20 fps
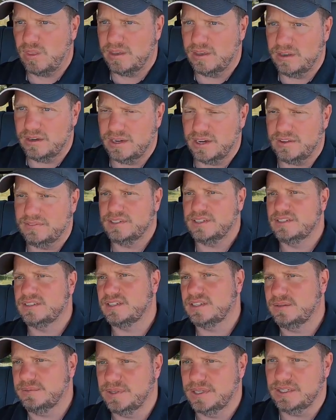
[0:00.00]
Again, half
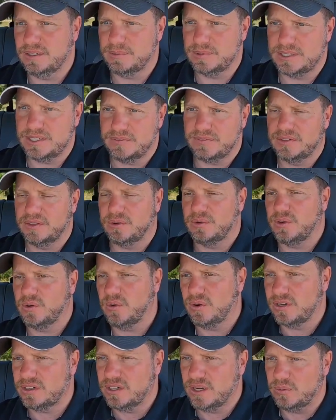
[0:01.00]
ton's gonna be a little bit different,
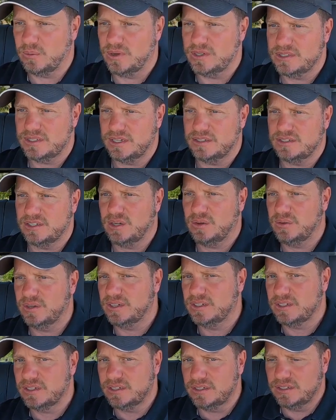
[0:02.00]
3/4 ton and 1 ton
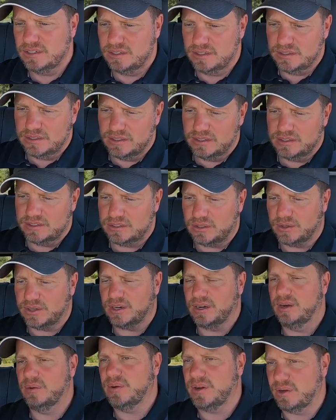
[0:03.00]
towing. So
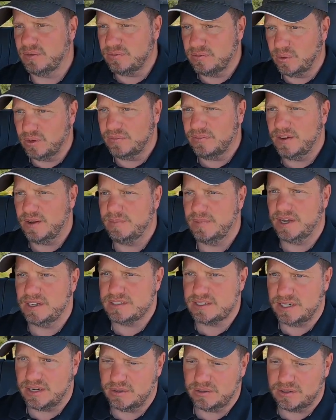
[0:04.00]
here we go, 45
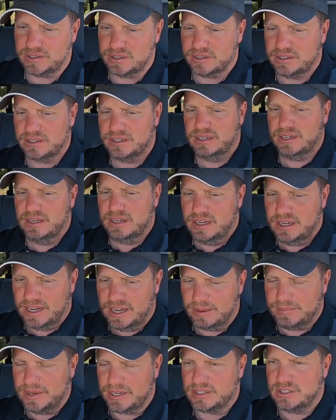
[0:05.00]
miles an hour.
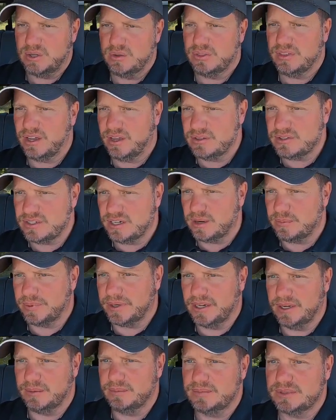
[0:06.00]
I'm at 2,000
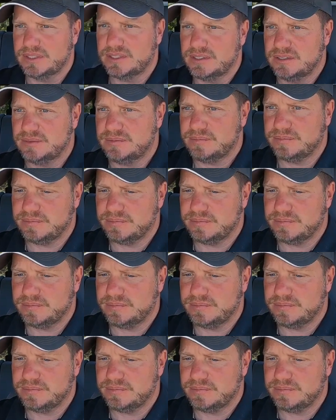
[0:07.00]
RPMs.